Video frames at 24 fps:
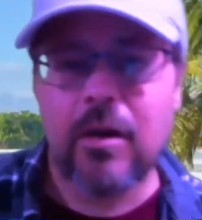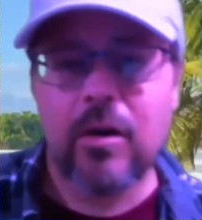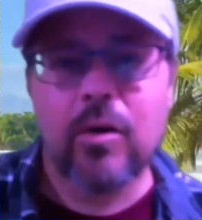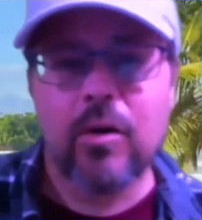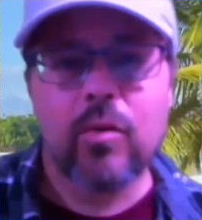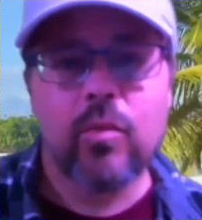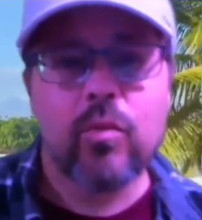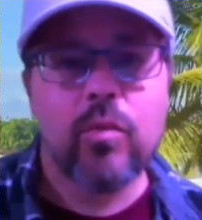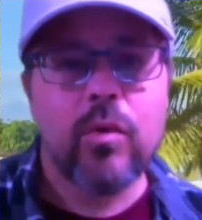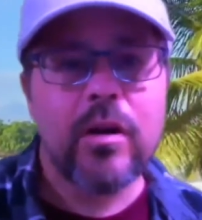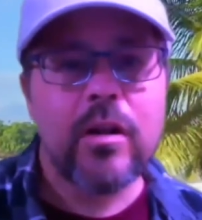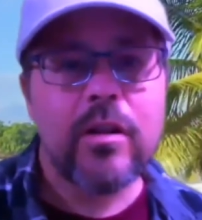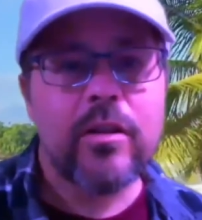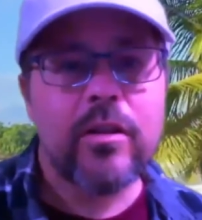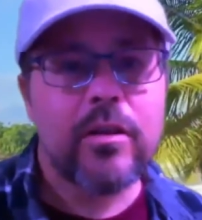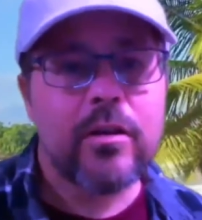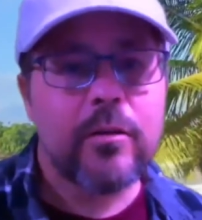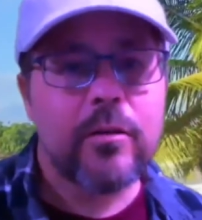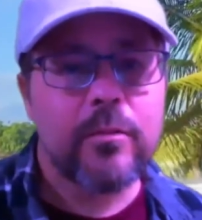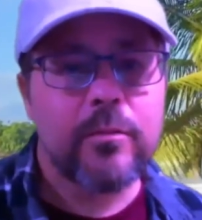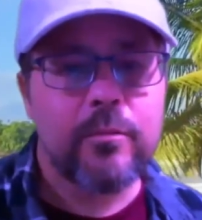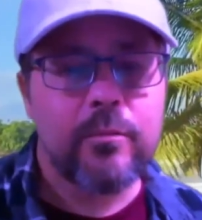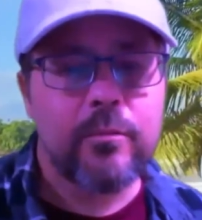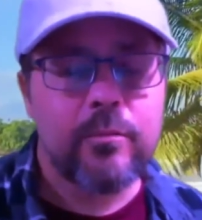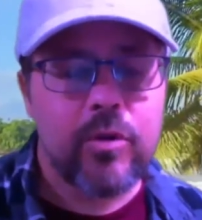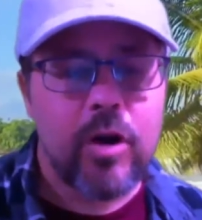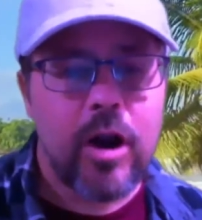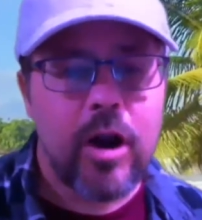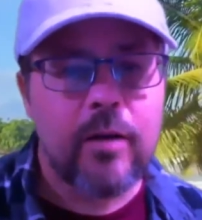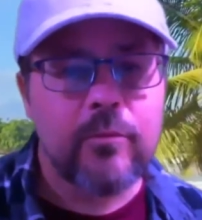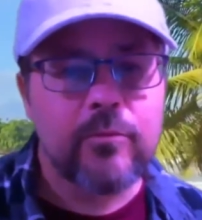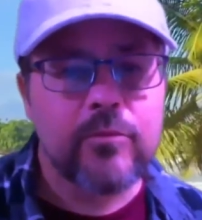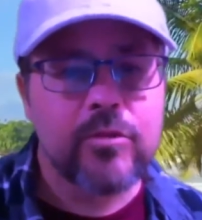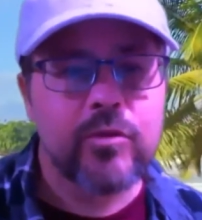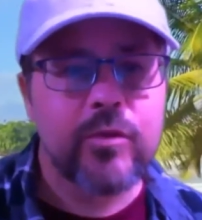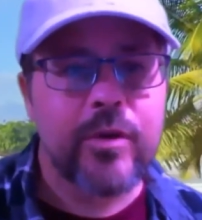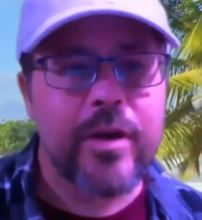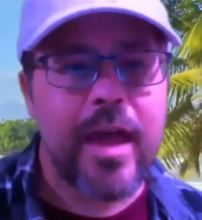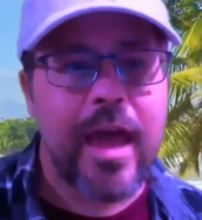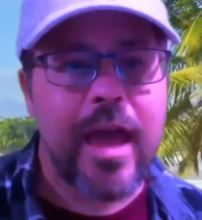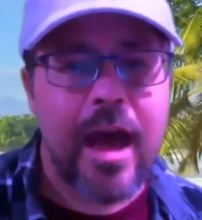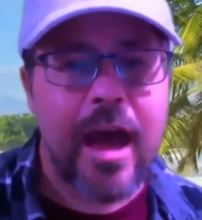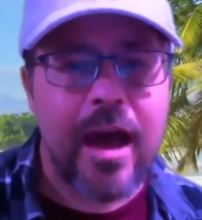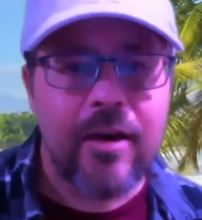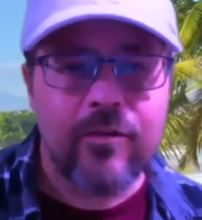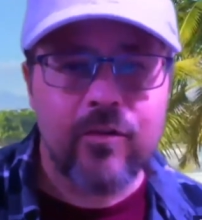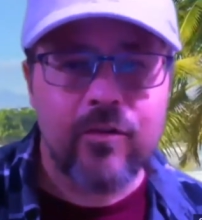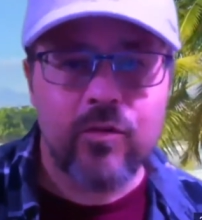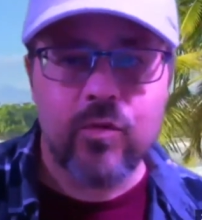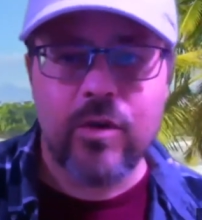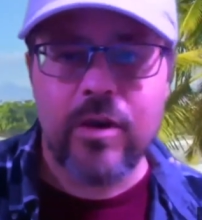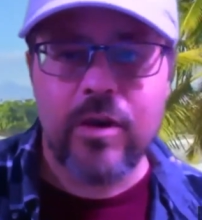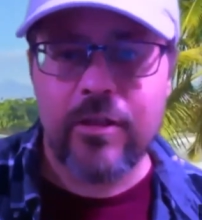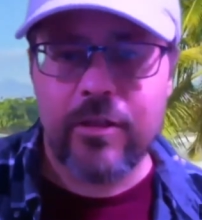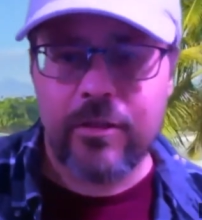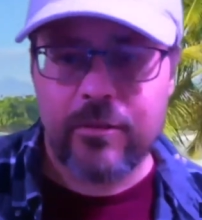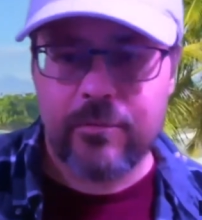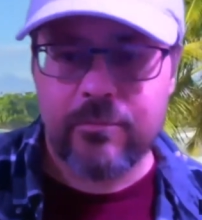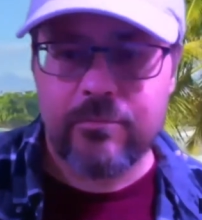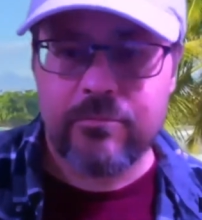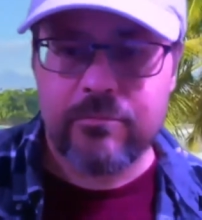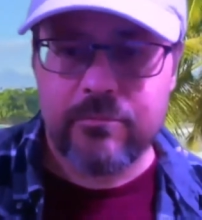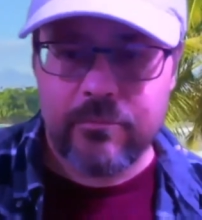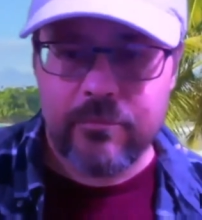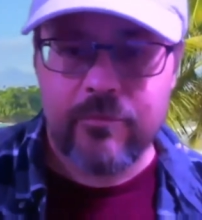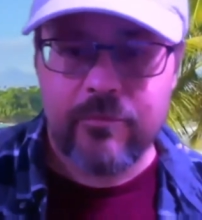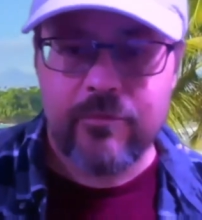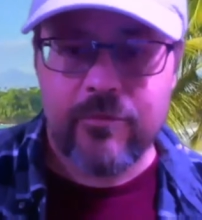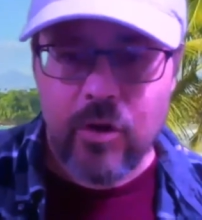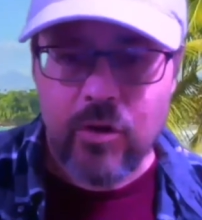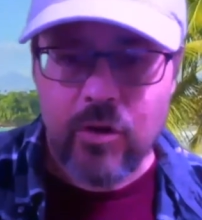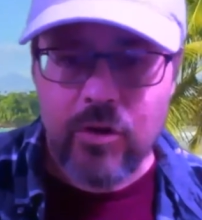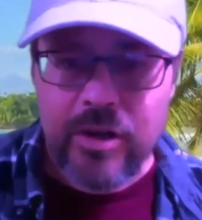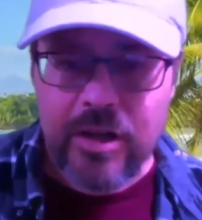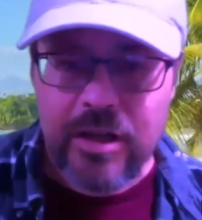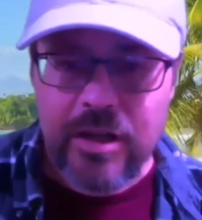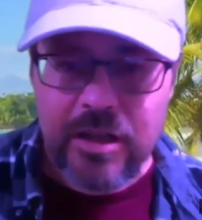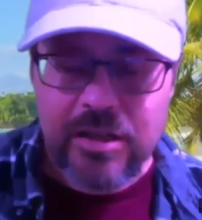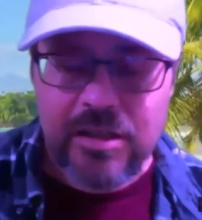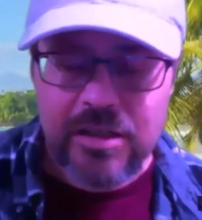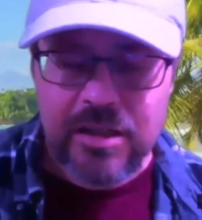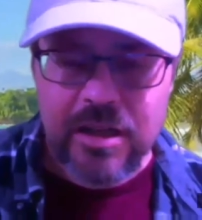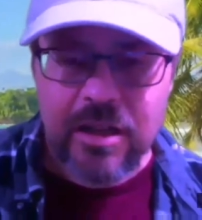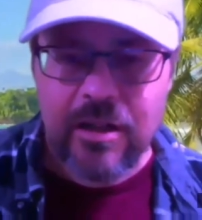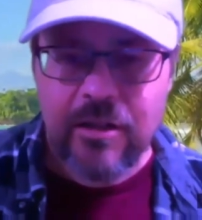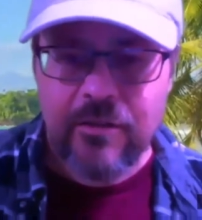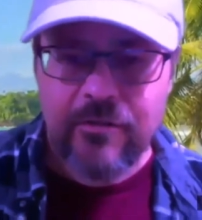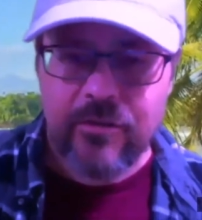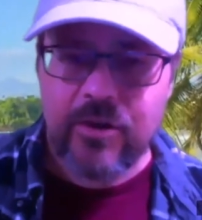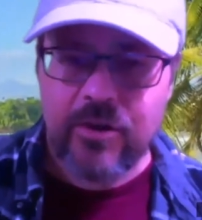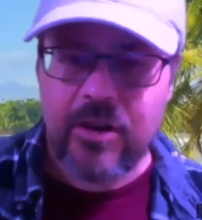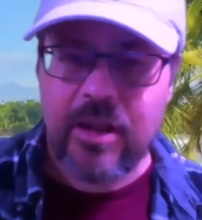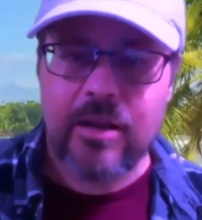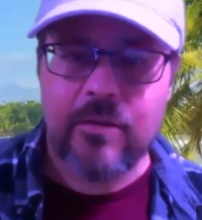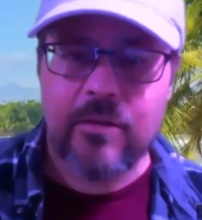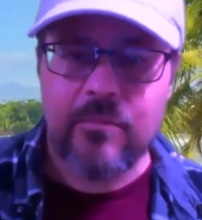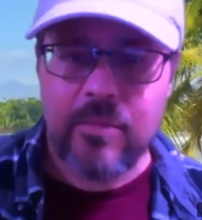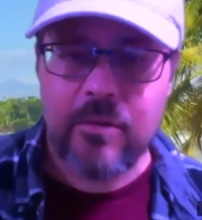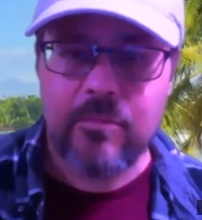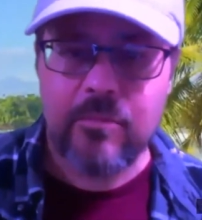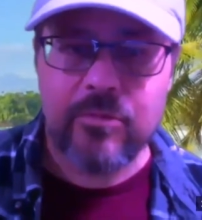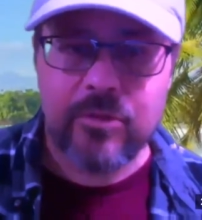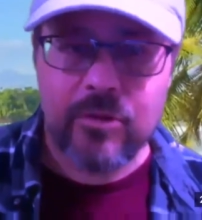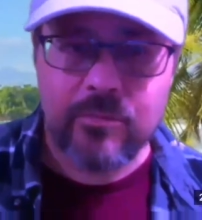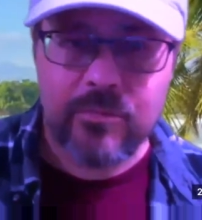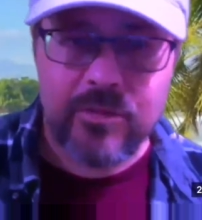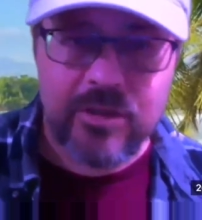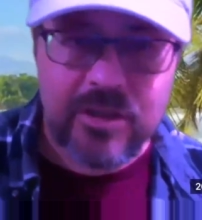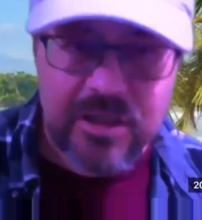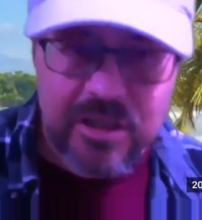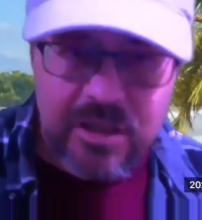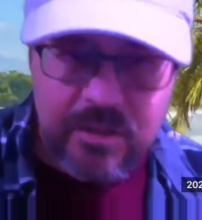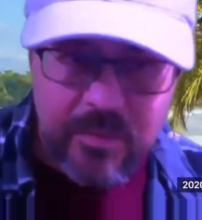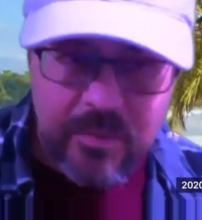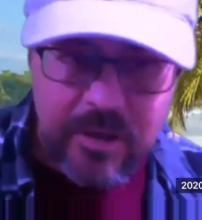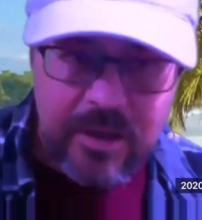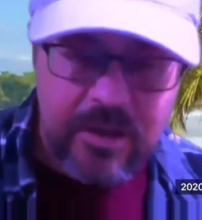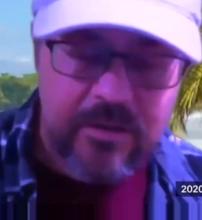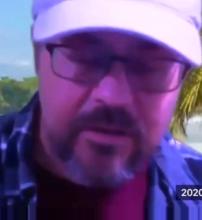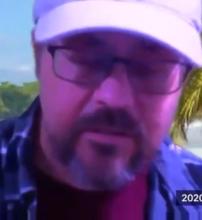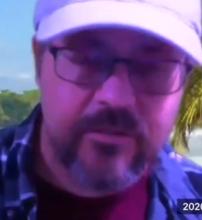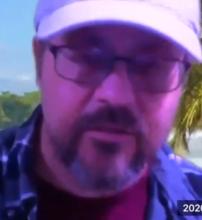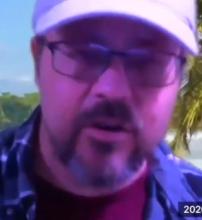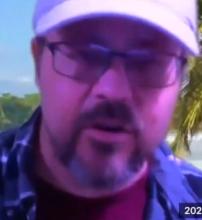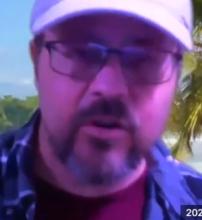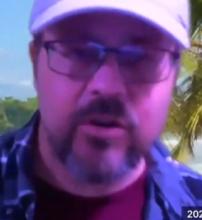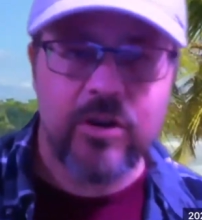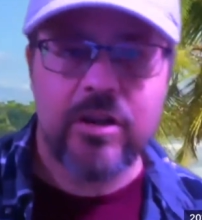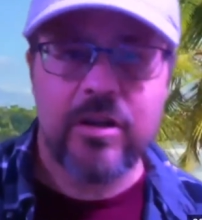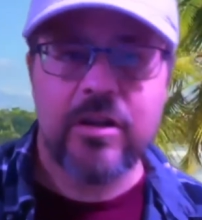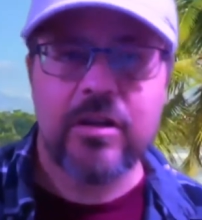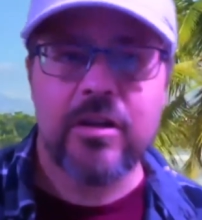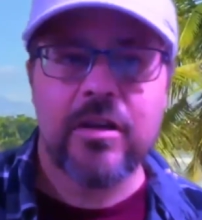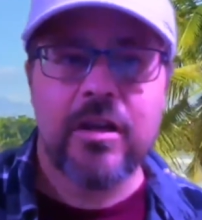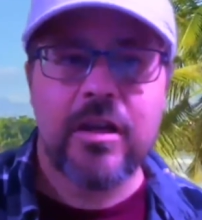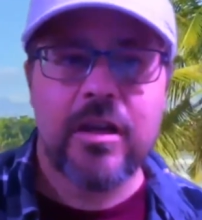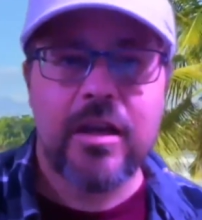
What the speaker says: One of the problems we have with voting itself, or getting people to participate in voting,